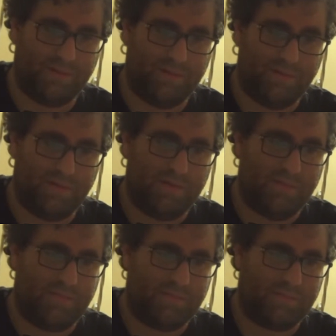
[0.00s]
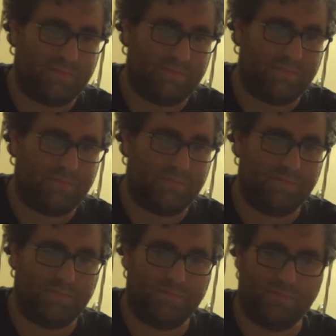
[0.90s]

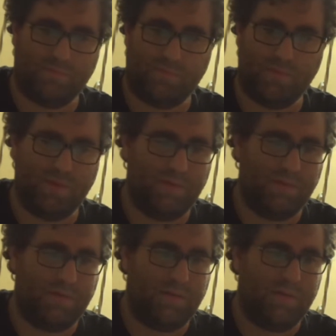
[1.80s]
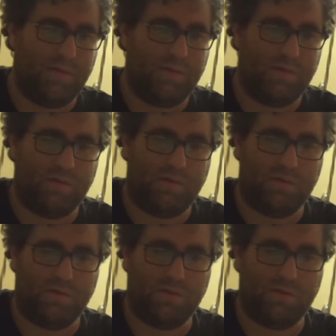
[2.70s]

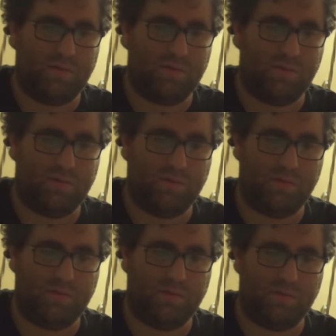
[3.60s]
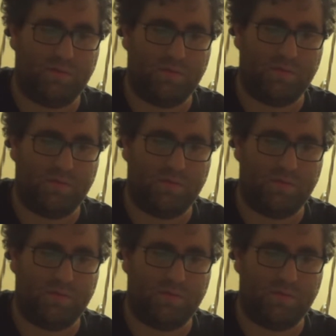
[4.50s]
(silence)